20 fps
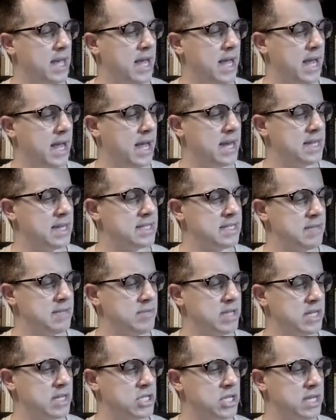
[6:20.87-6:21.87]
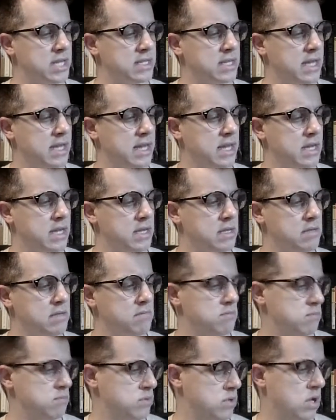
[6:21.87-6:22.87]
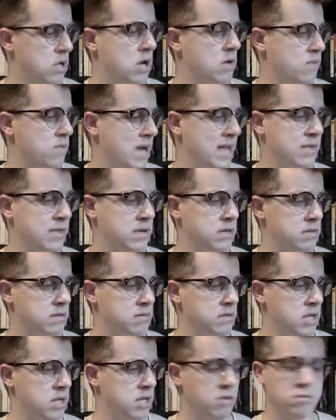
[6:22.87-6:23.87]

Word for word: and it seems like she has a rather,